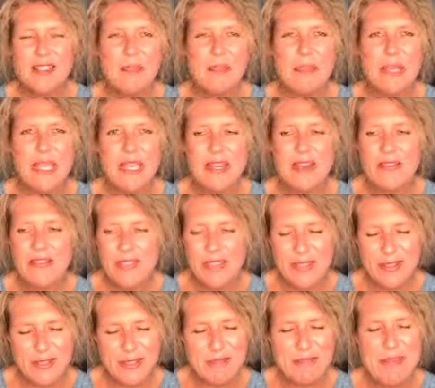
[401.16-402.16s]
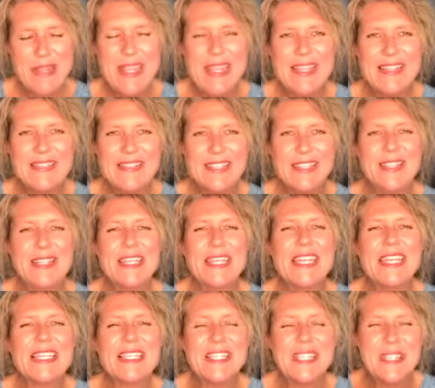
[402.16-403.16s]
the peace,
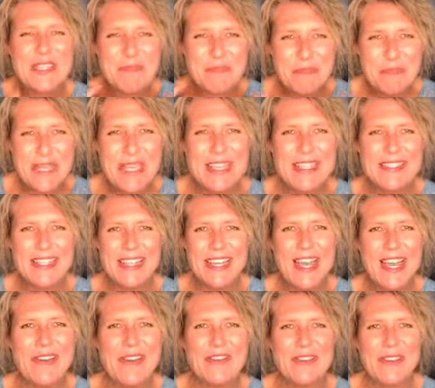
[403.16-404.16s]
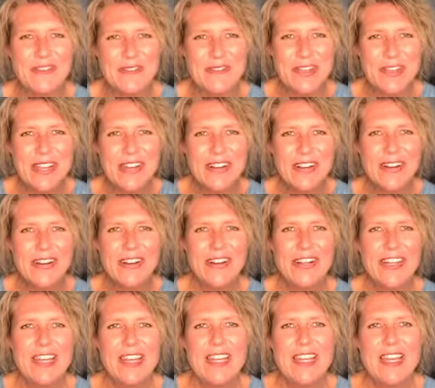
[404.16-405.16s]
get to the peace and out of the fear,
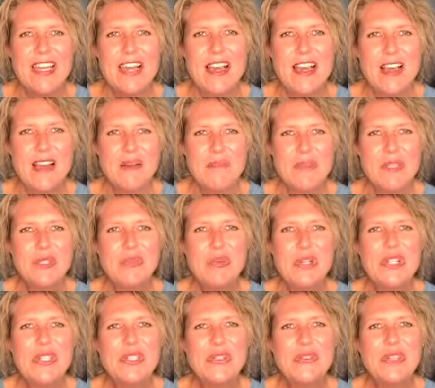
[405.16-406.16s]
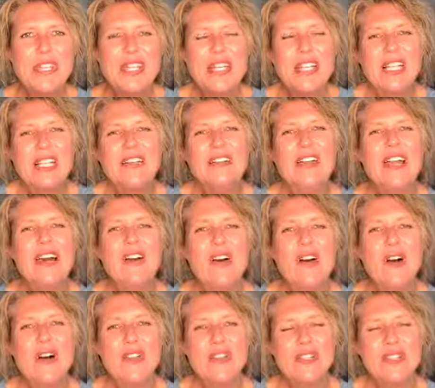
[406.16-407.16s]
is once you can clear out
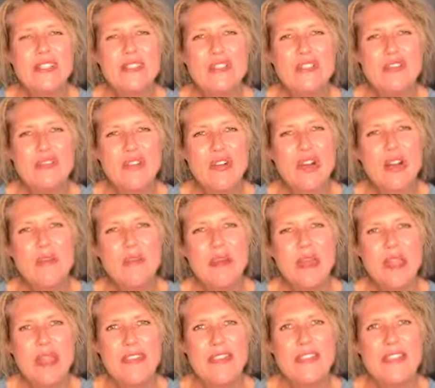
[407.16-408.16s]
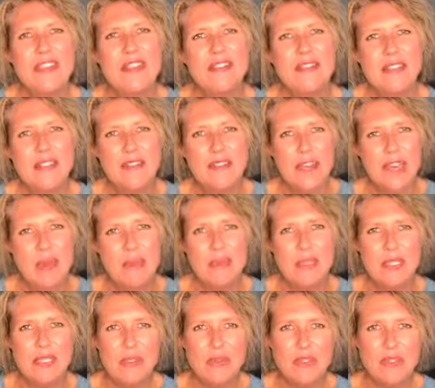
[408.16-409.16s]
all this trauma and things that have
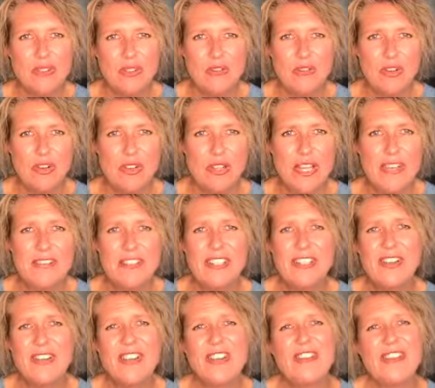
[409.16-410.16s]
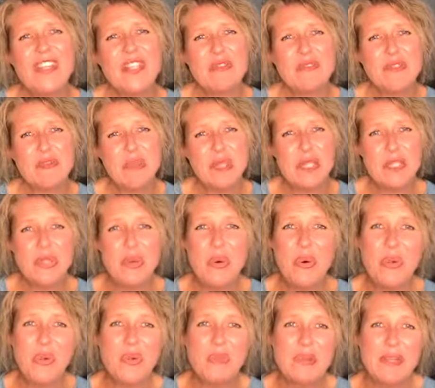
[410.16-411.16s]
happened to us over our lives and all the things we've been
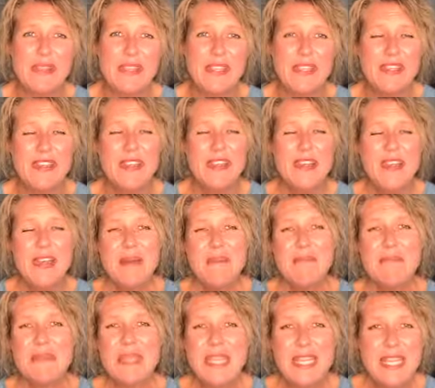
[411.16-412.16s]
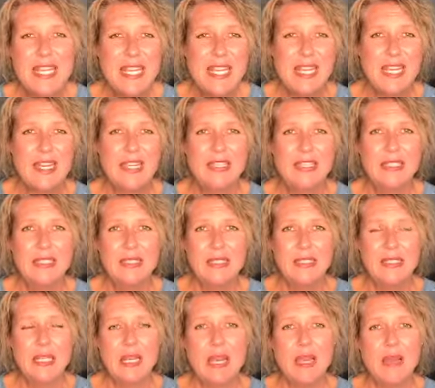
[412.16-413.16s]
told by the media.
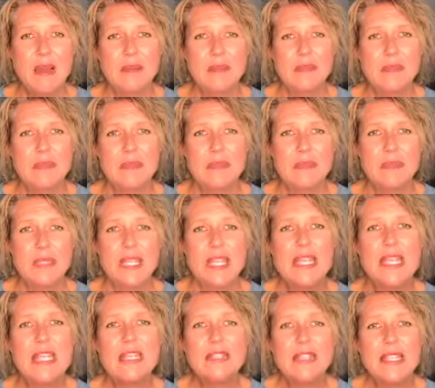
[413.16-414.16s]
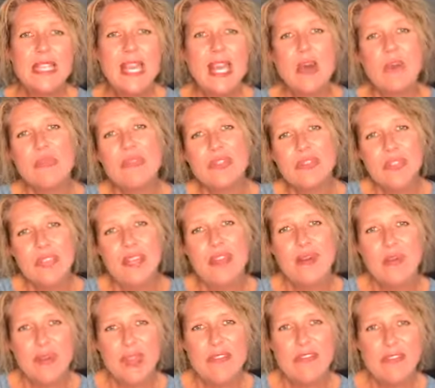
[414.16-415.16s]
The healing helps you get
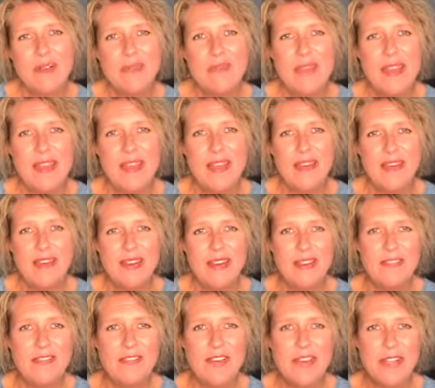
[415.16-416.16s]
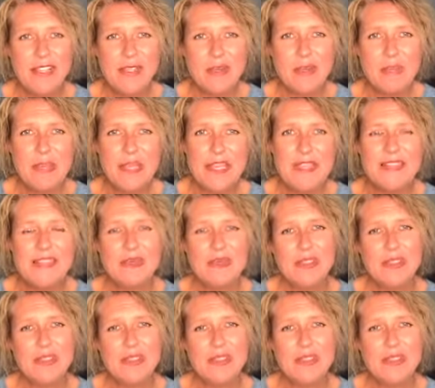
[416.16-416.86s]
away from that and find the peace